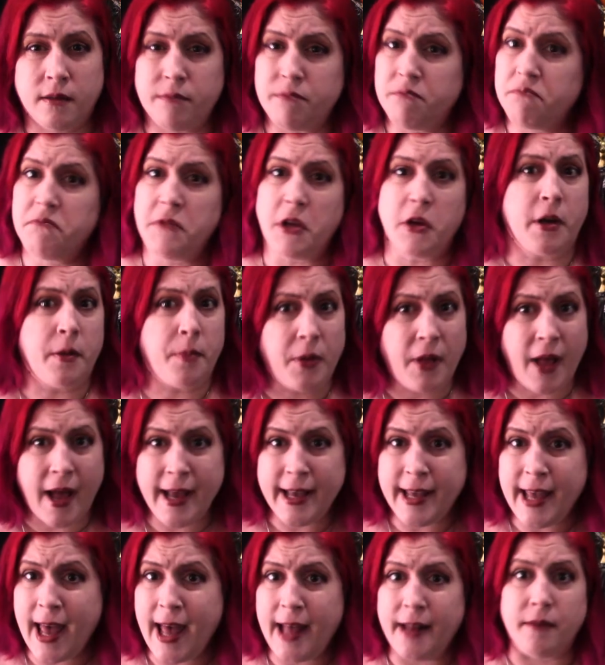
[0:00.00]
you can
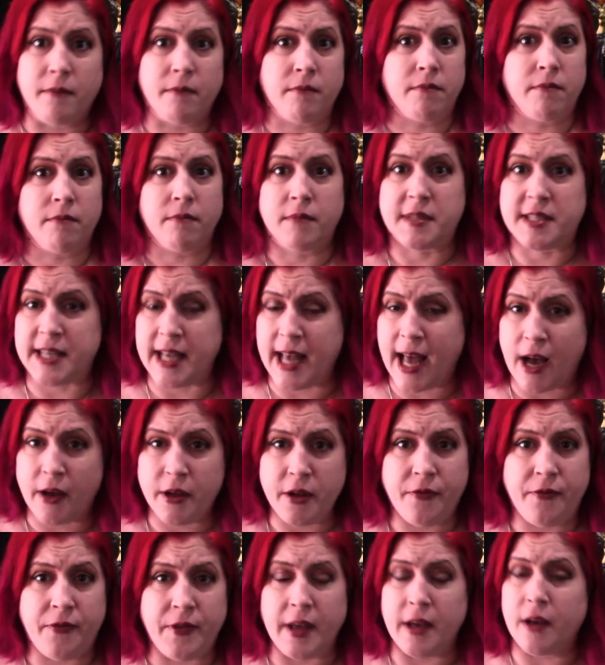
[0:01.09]
apply again. See how
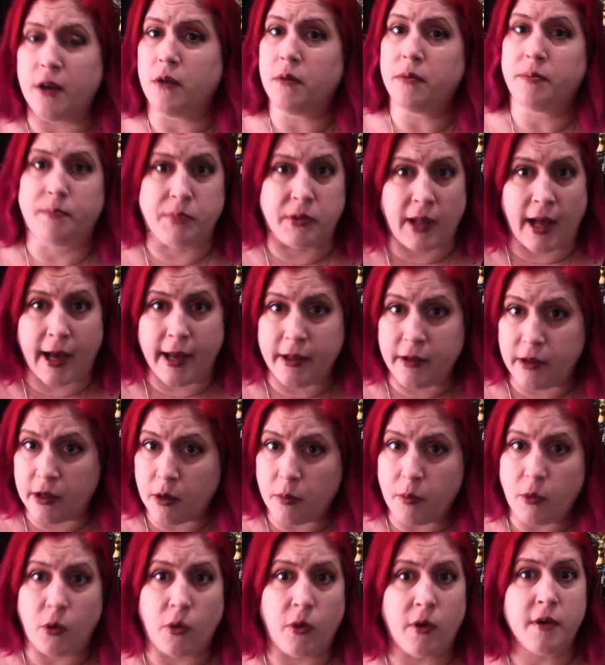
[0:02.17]
you feel. Apply a little
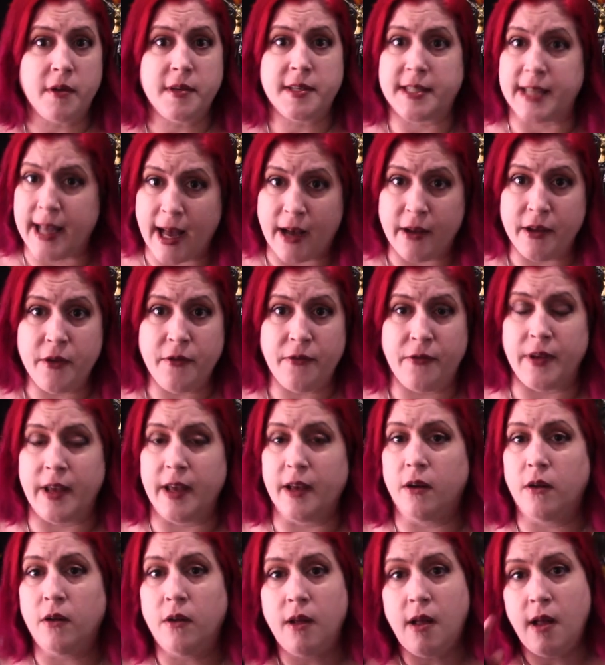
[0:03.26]
more. See how you
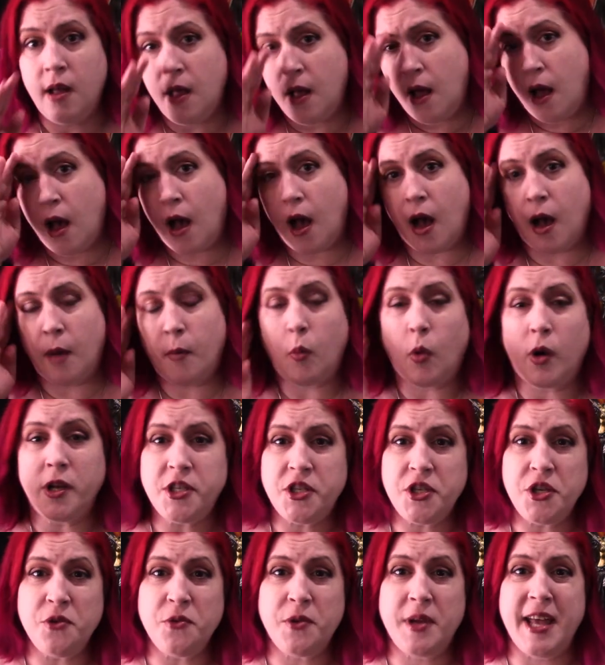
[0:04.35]
feel.
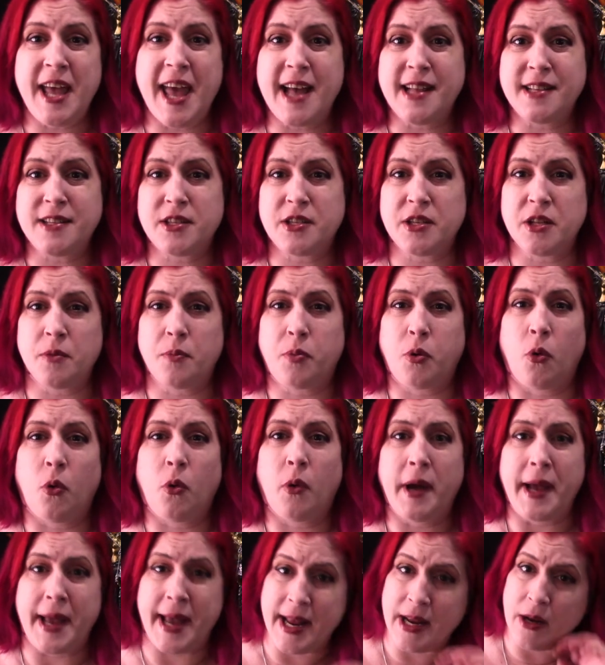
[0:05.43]
Once you get to the
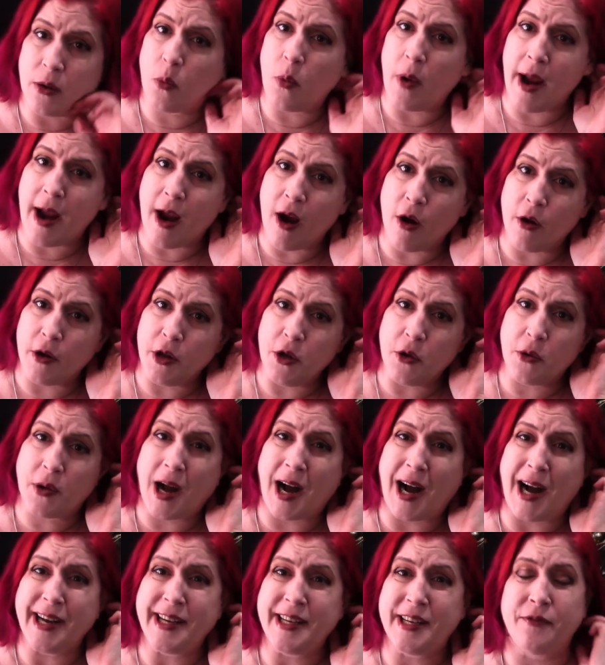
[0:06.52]
point where you
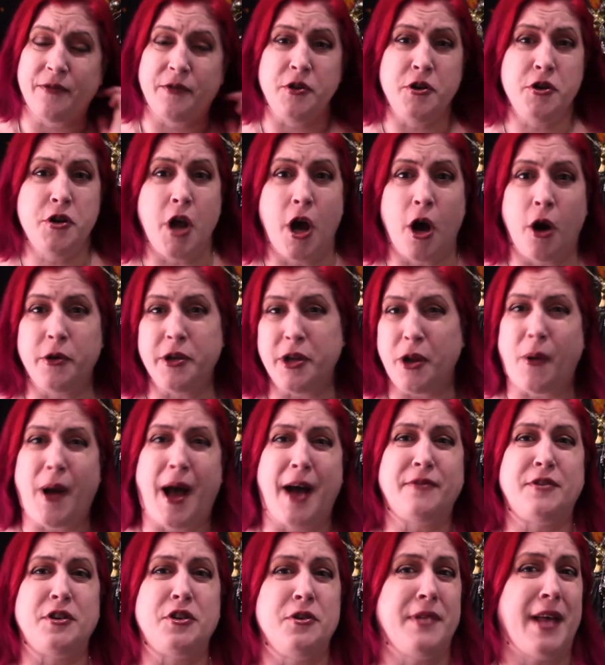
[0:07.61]
kind of know, you don't
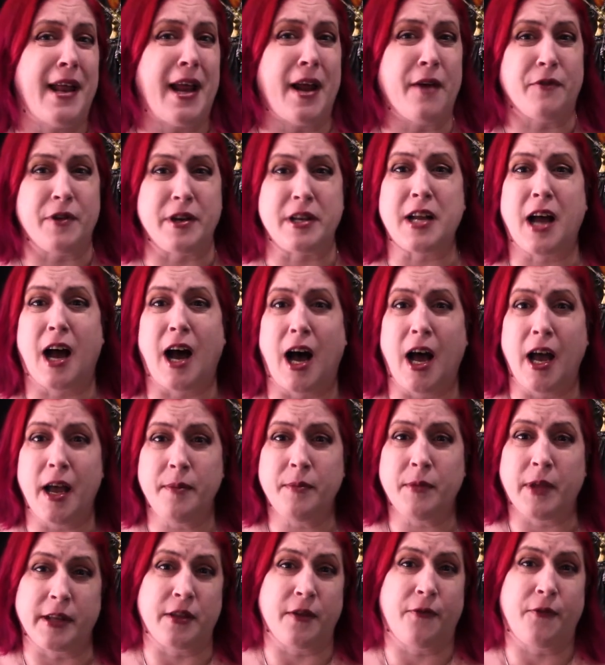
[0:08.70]
have to do that every time,
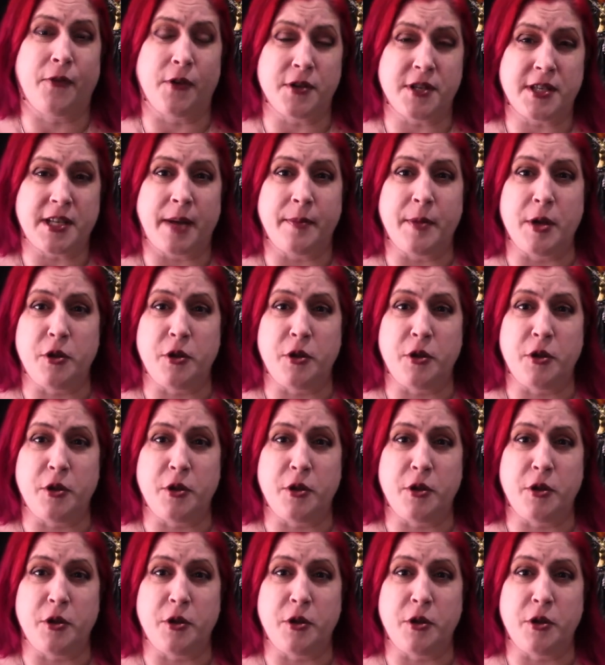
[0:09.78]
like the first time you